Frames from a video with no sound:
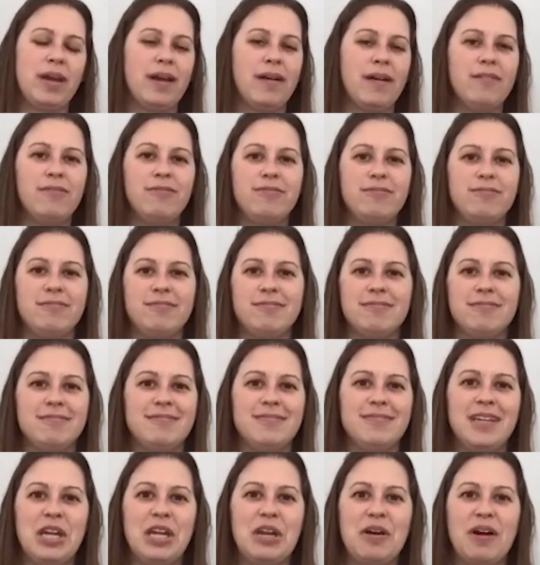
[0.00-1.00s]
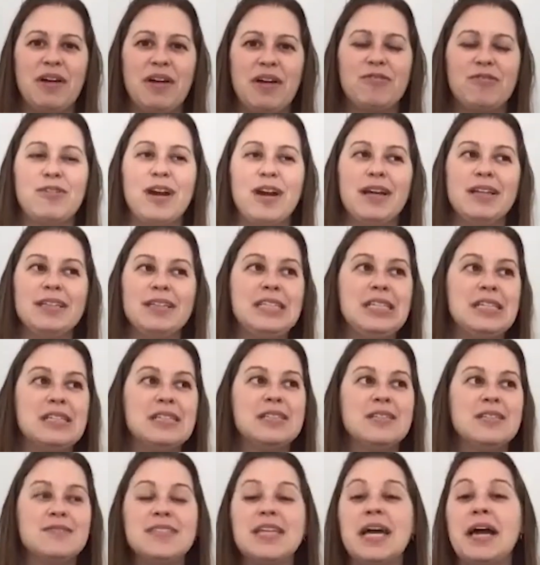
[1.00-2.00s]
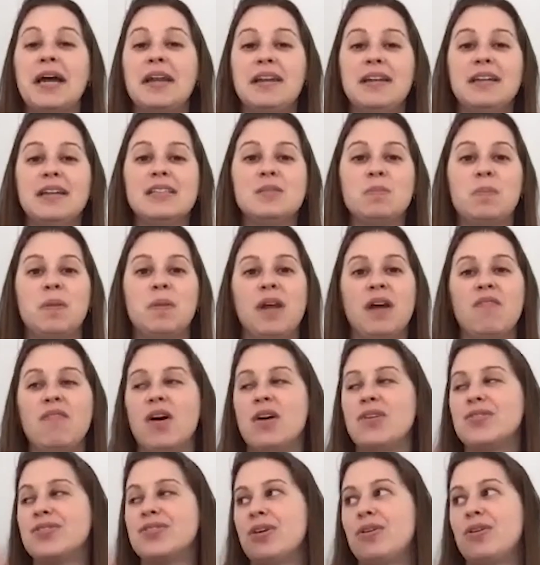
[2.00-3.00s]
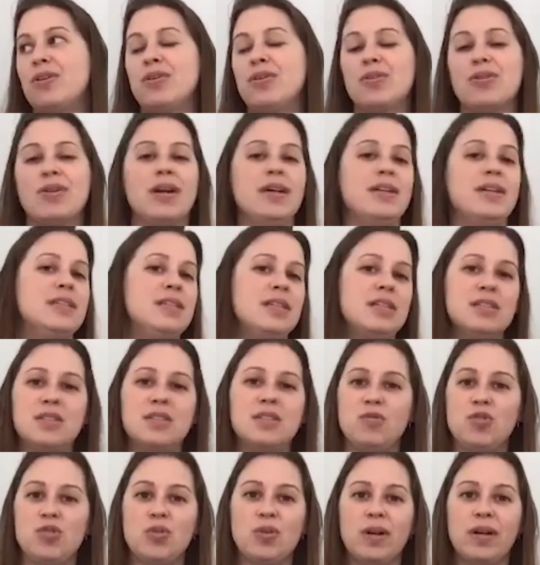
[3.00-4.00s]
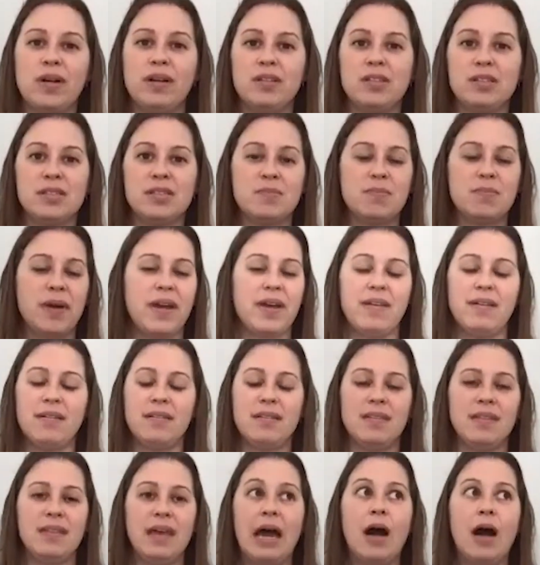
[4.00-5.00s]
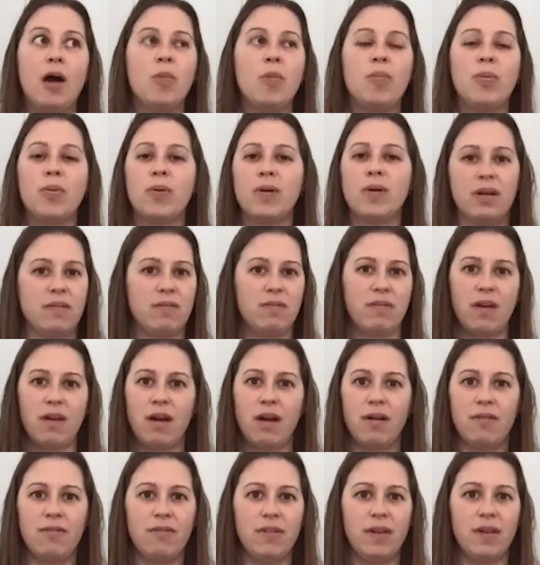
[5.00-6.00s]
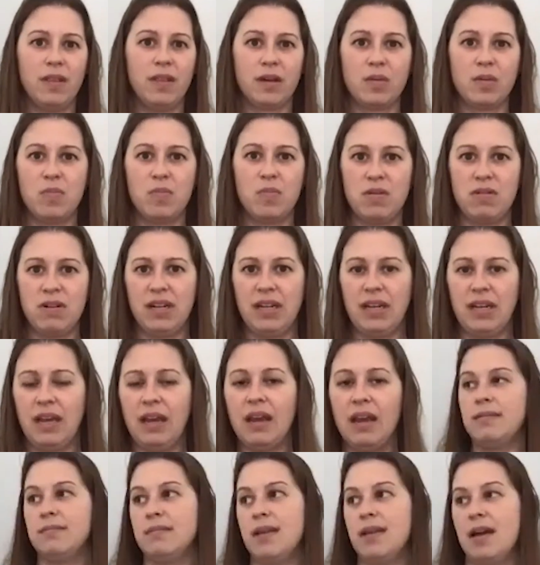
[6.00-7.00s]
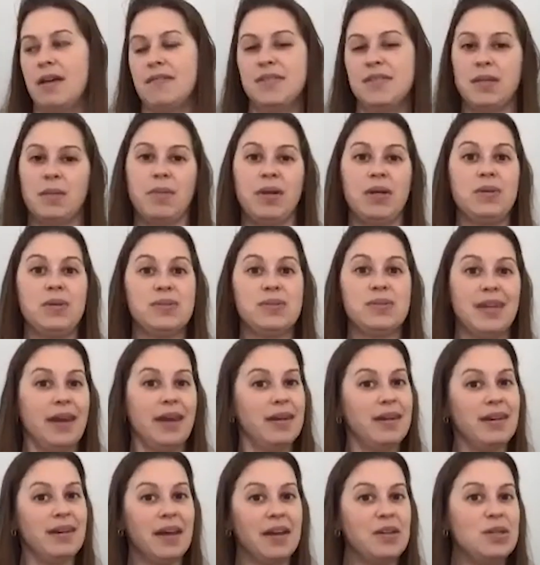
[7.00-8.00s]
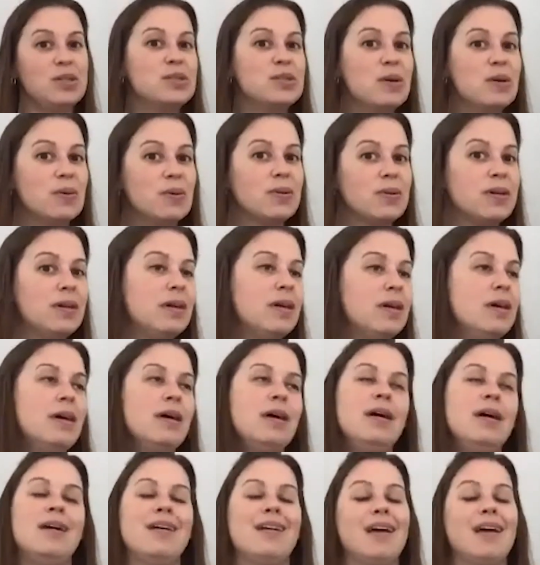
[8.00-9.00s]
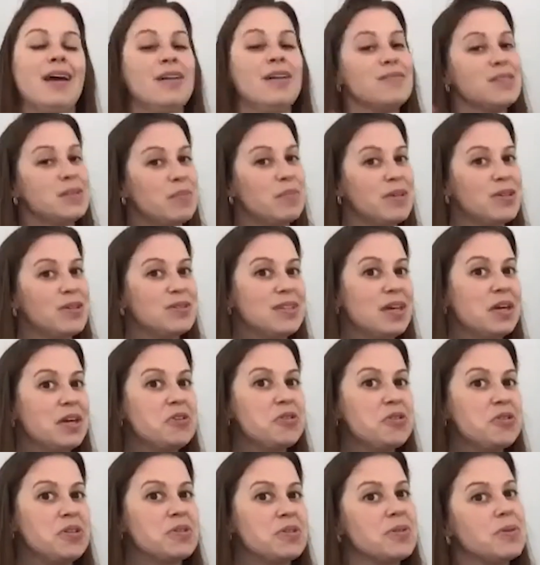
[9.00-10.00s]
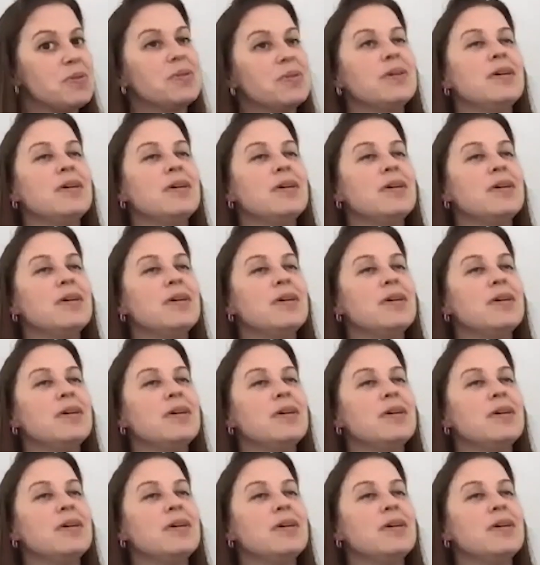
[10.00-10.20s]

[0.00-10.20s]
I've cried tears of sadness, but I've also cried tears of joy just by the outpouring of love in the community. I have somebody who's 99 years old, and I have somebody who's 100 years old.